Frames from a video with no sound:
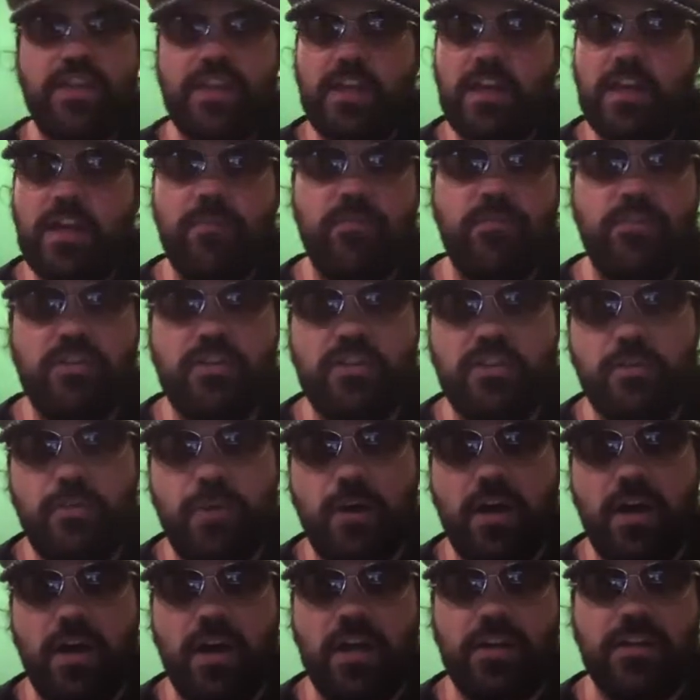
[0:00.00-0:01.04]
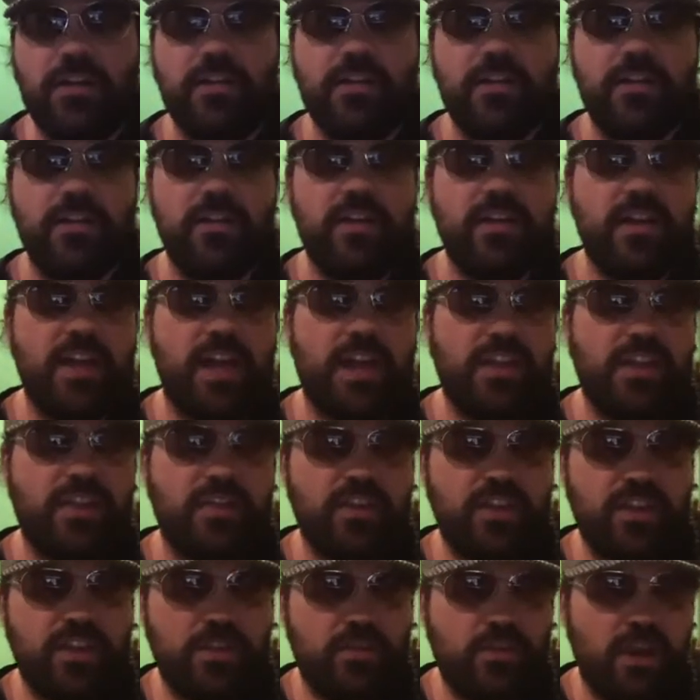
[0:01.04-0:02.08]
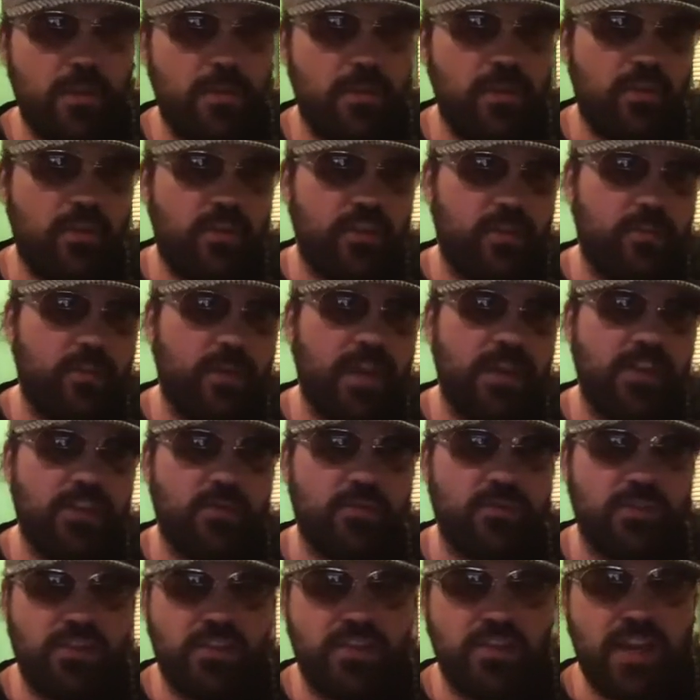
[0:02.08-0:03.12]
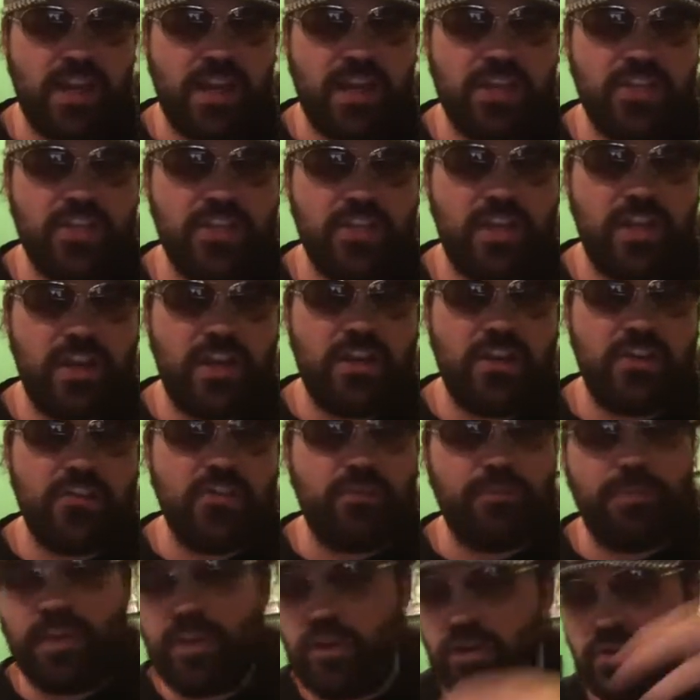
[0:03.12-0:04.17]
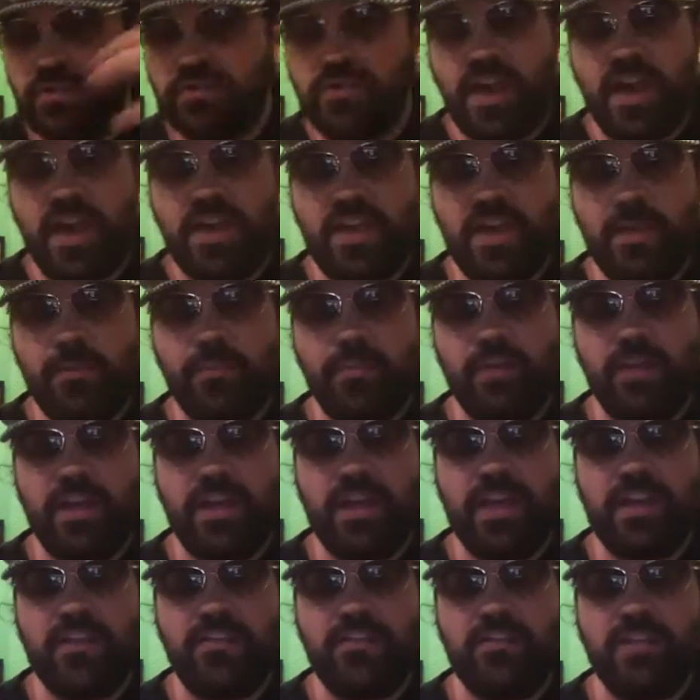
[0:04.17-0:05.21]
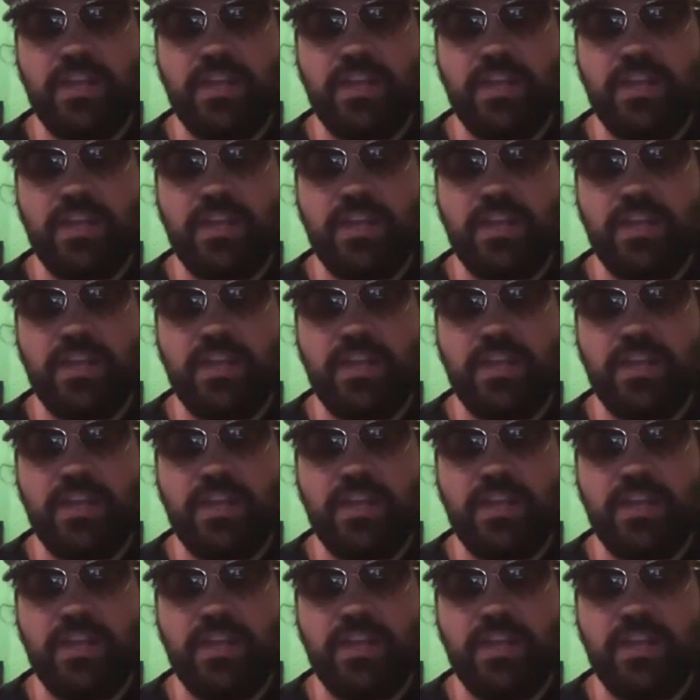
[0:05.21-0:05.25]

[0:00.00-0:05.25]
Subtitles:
that comes near the pond. And they said the grandmother explained there was a sage there, used to purify that place,